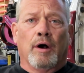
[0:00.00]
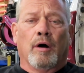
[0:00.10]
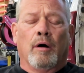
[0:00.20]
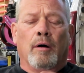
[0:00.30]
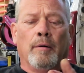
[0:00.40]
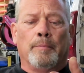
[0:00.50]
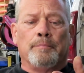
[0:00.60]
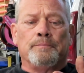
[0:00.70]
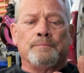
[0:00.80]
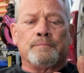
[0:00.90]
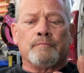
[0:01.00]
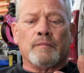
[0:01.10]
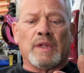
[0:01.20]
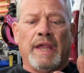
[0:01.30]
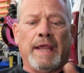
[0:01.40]
and
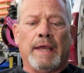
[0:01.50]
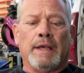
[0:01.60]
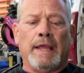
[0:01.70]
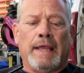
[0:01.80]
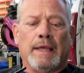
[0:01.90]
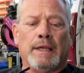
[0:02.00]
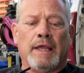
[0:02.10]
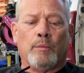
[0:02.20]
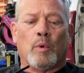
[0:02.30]
it